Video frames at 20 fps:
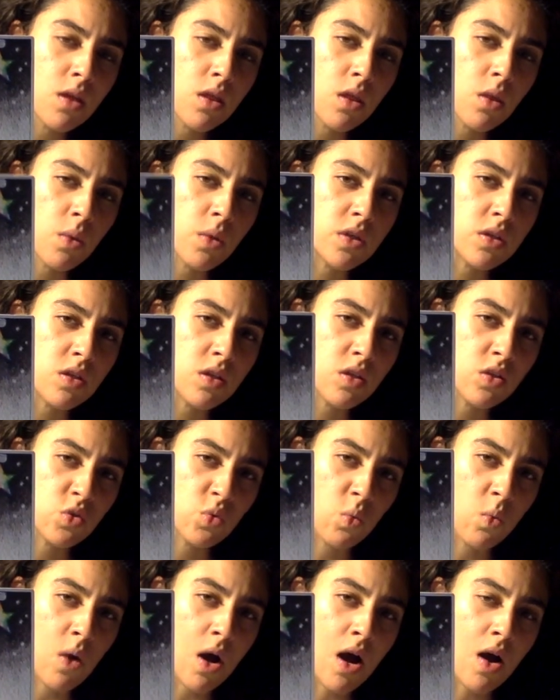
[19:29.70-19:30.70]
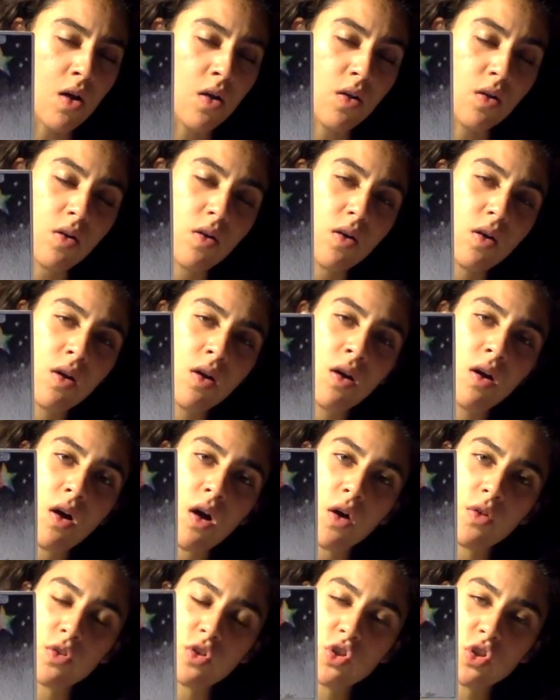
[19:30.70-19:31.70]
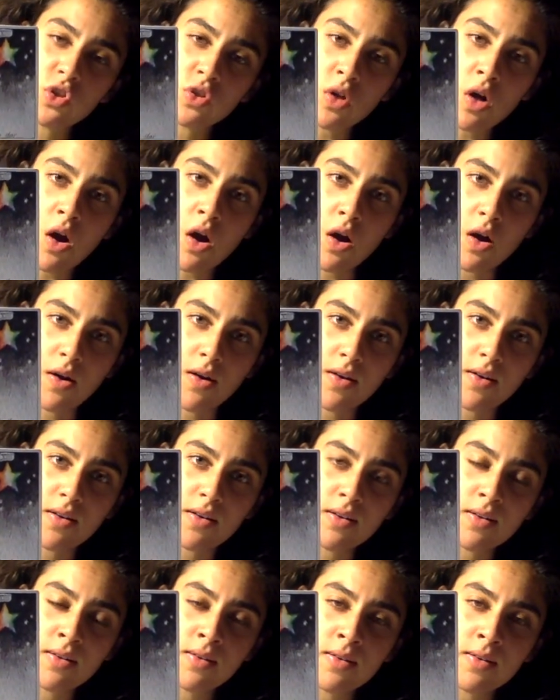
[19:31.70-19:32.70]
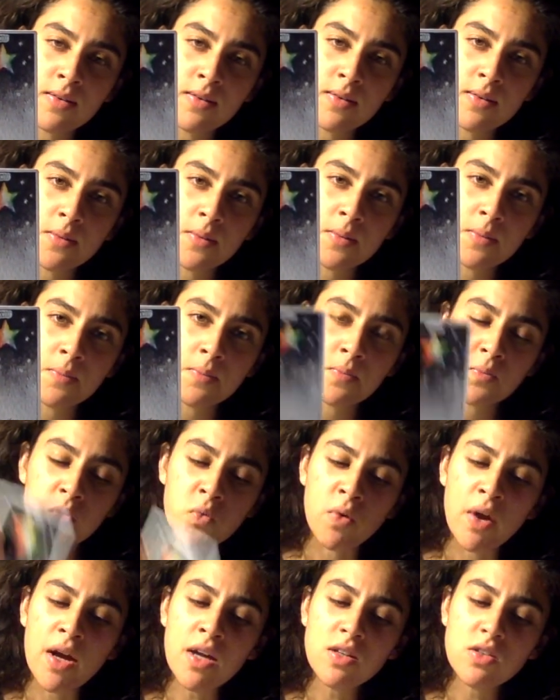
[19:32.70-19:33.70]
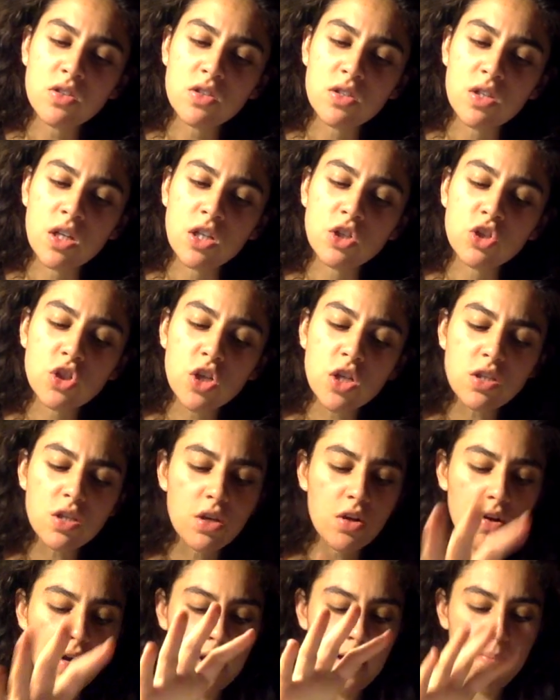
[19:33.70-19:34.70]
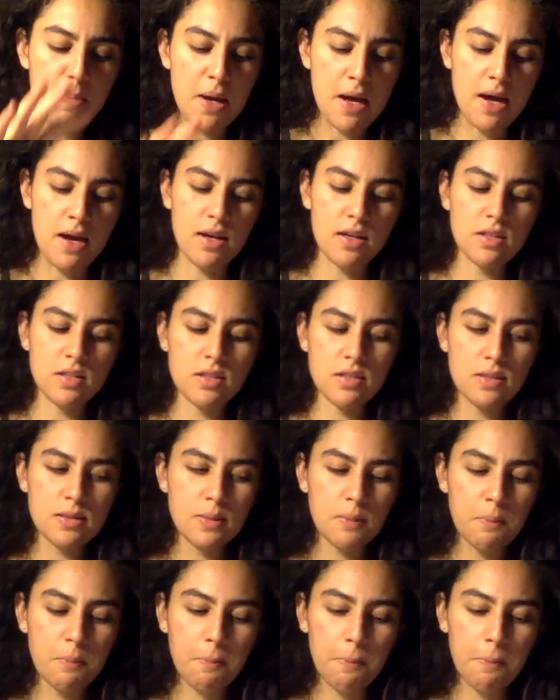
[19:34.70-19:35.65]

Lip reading: that we see as well on the star, right? Sitting just at your apex.